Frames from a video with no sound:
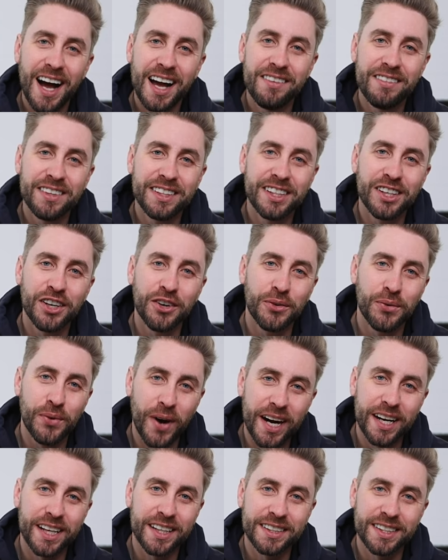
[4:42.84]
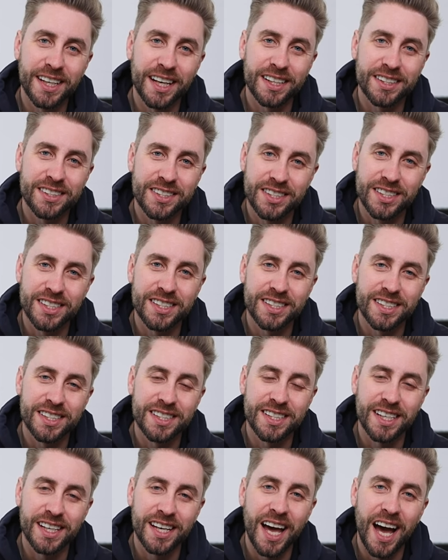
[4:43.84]
I even did a running test just to
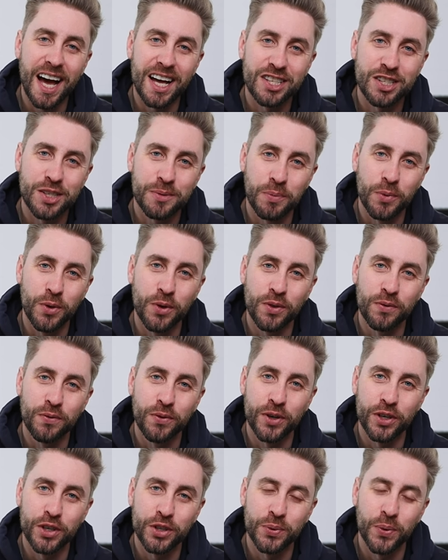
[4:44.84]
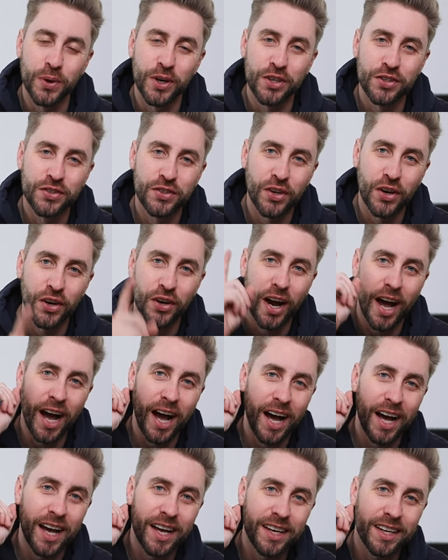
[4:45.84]
see how smooth the footage was. So
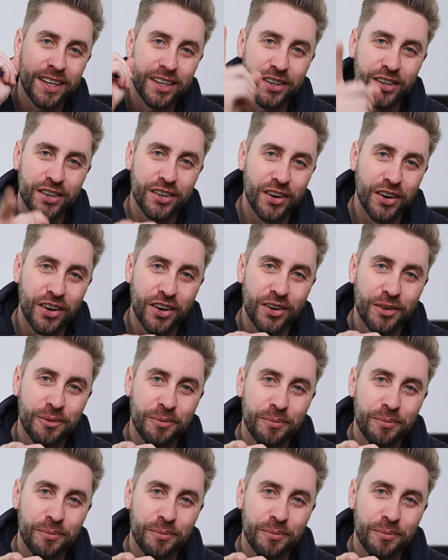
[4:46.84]
here you go.